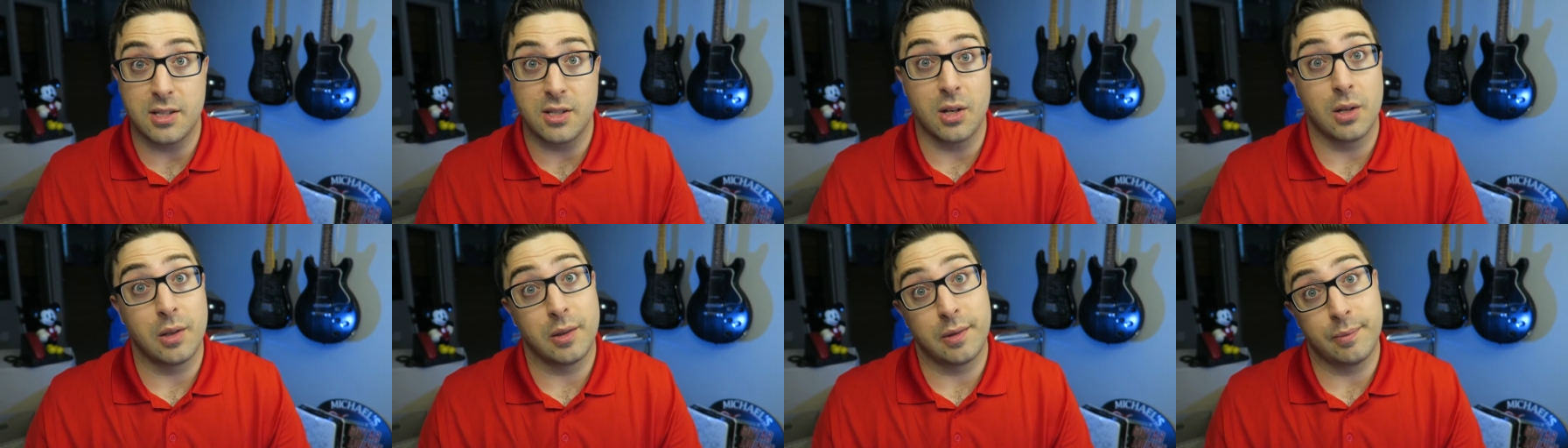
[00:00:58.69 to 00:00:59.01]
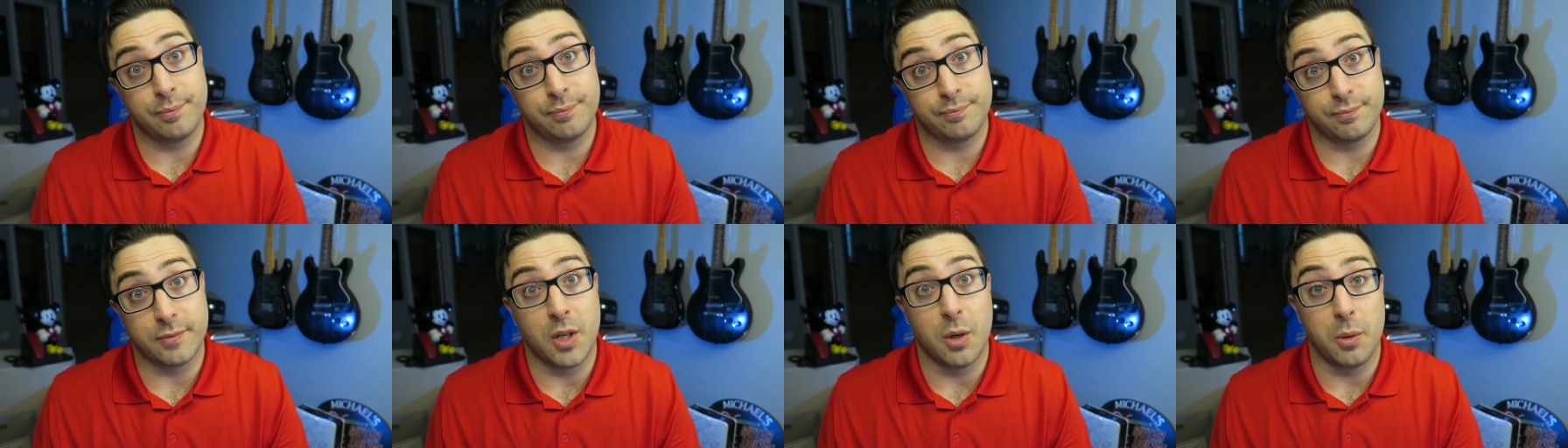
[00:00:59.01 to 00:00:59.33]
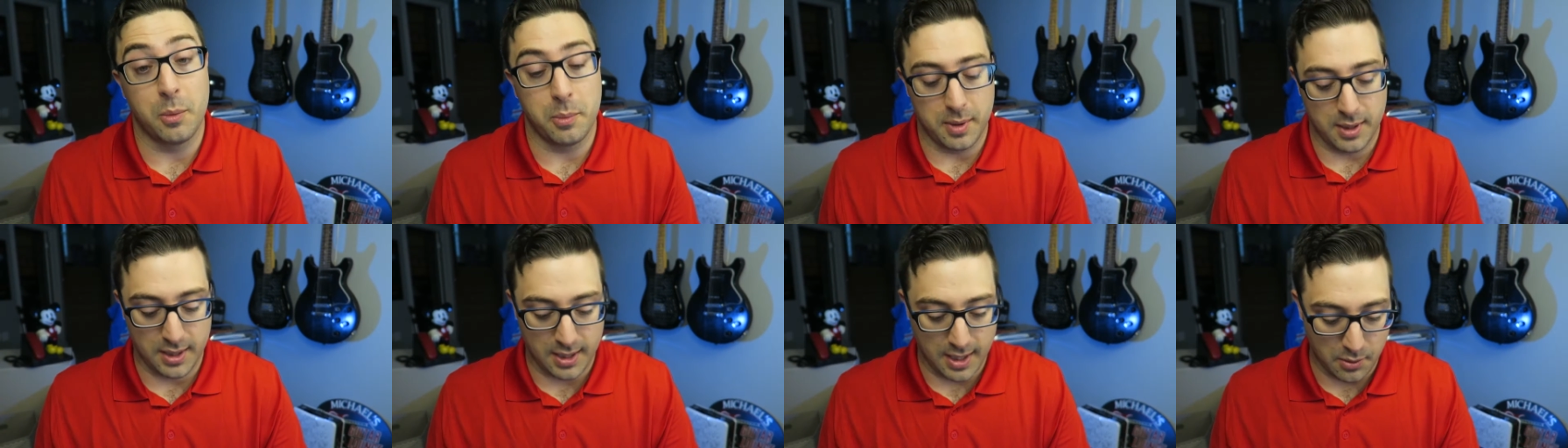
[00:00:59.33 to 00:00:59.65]
So I'm
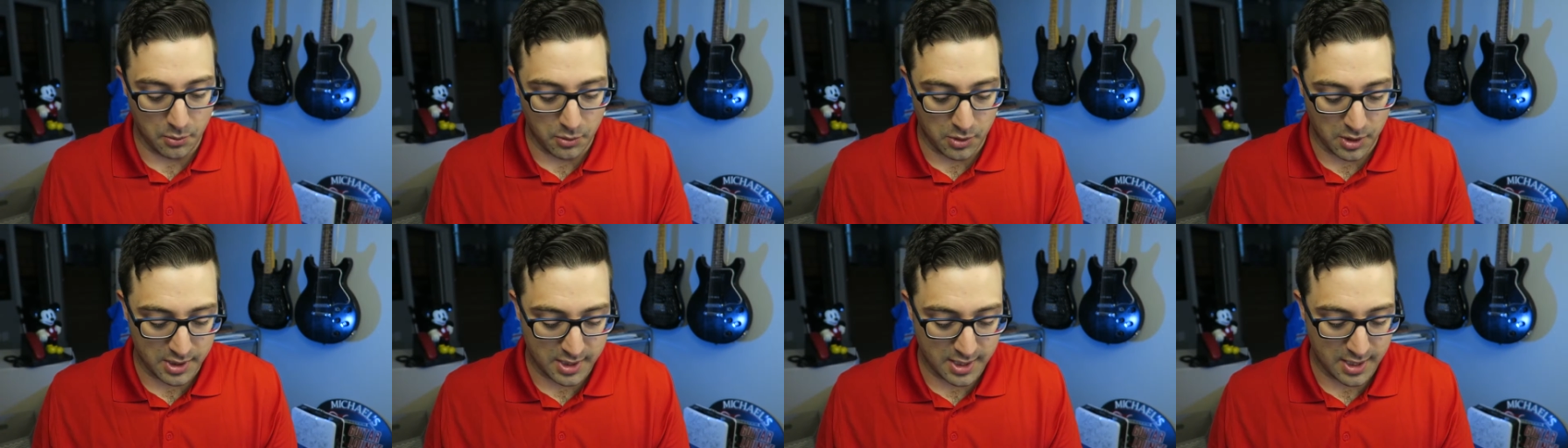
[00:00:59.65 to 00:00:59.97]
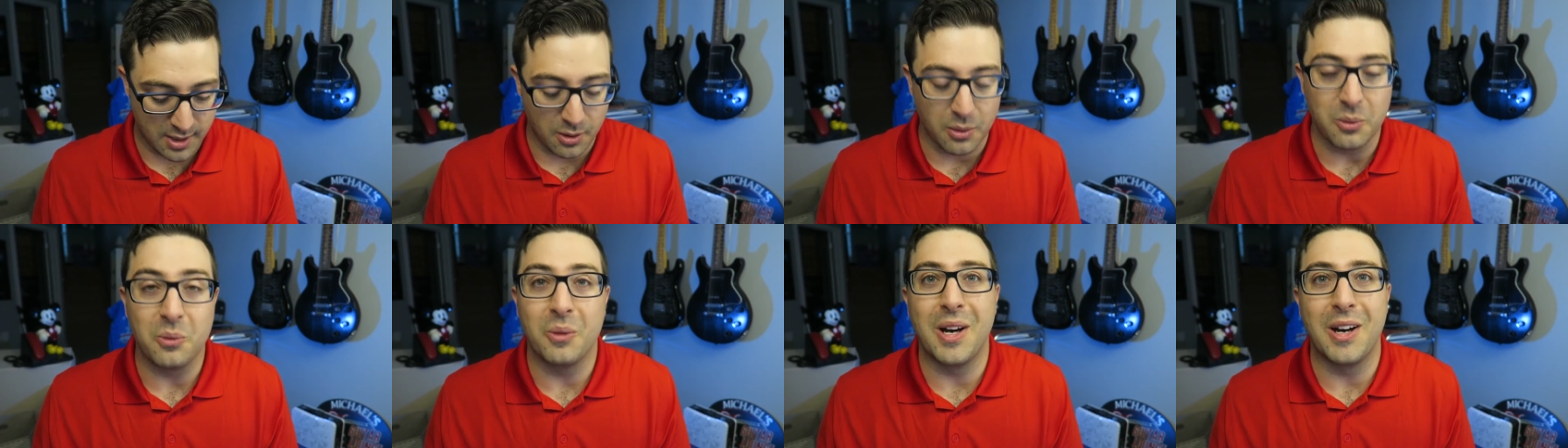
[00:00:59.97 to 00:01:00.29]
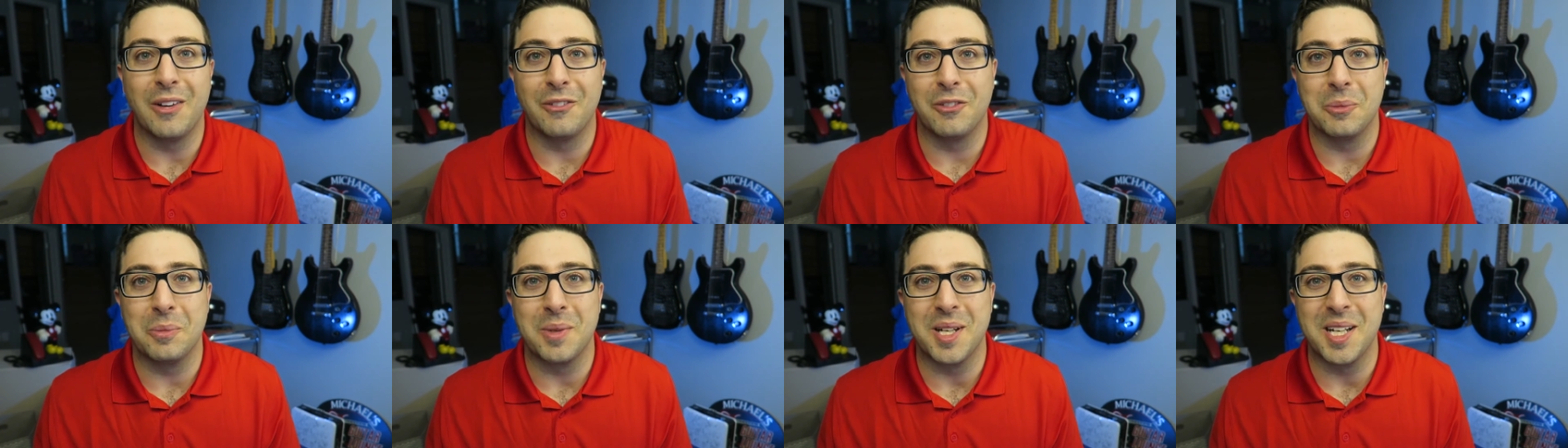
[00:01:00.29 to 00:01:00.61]
hoping that works out
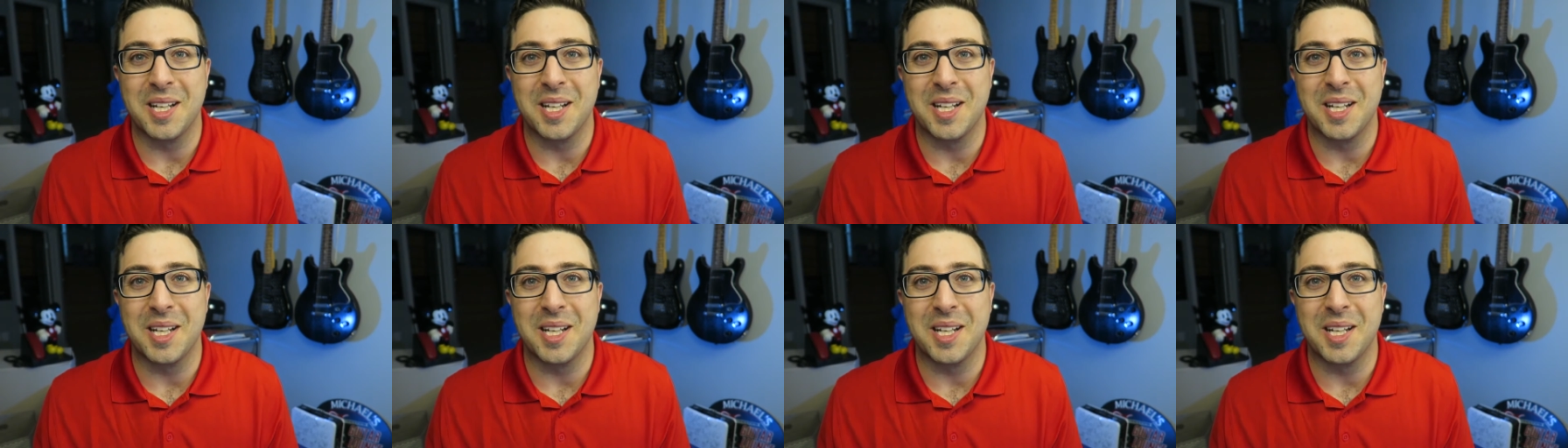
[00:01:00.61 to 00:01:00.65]
well for